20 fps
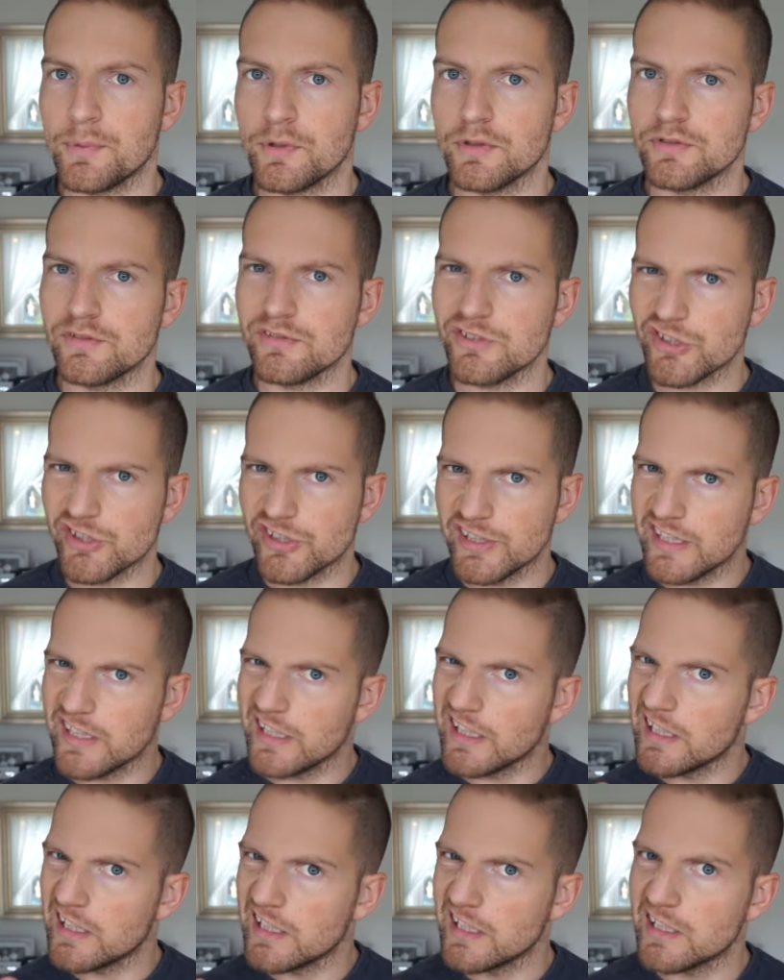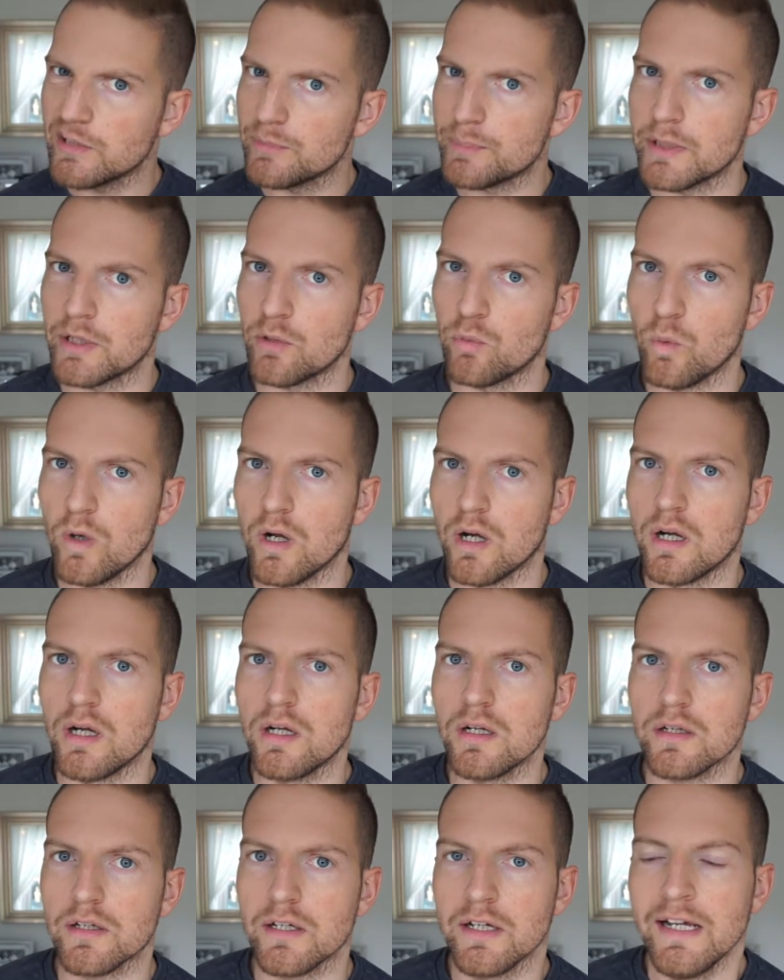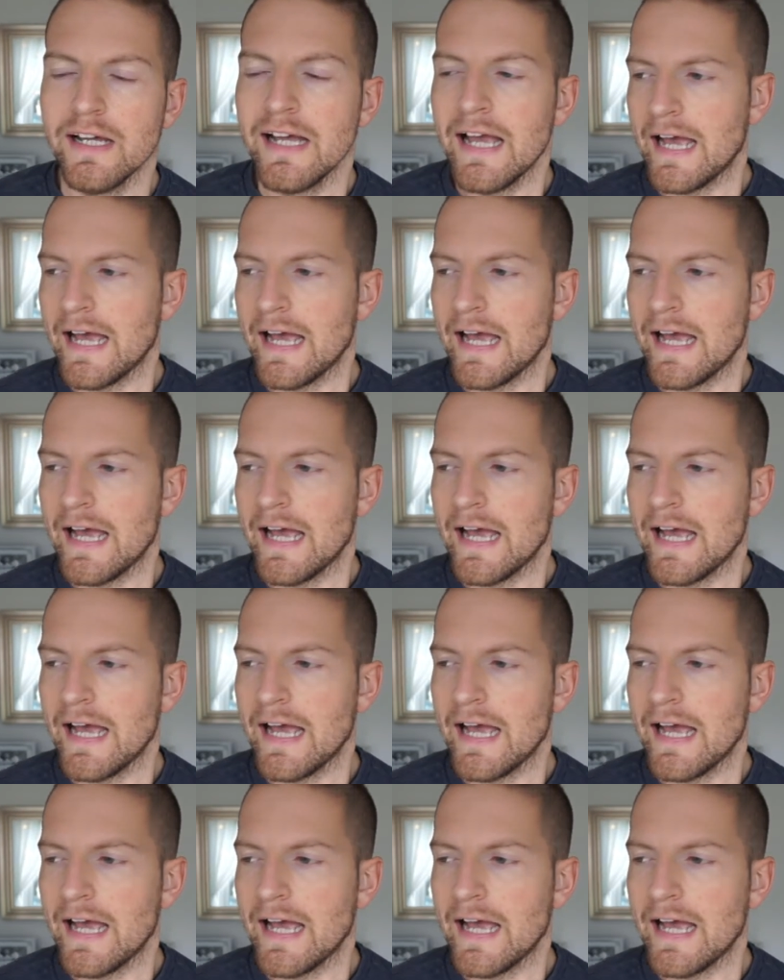but just needed a little bit of work,